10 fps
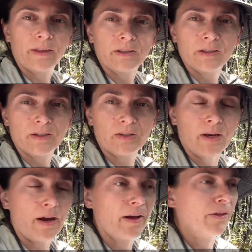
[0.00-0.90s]
This is
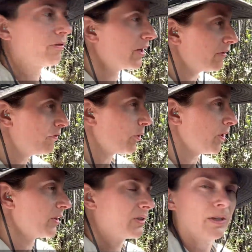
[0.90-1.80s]
the flooded
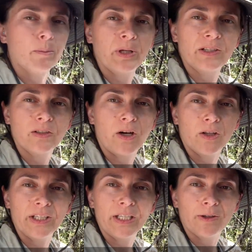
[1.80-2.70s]
forest at a place
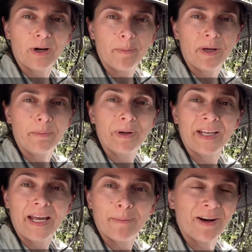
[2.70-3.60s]
called Igarape,
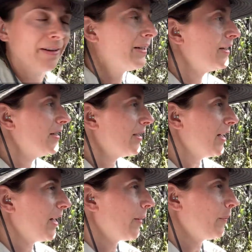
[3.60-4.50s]
Panemâo,
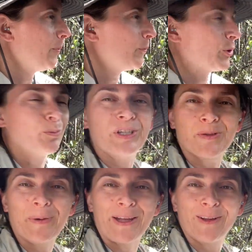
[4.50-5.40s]
which means
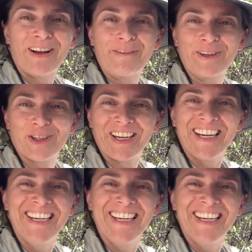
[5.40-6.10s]
bad luck fishing.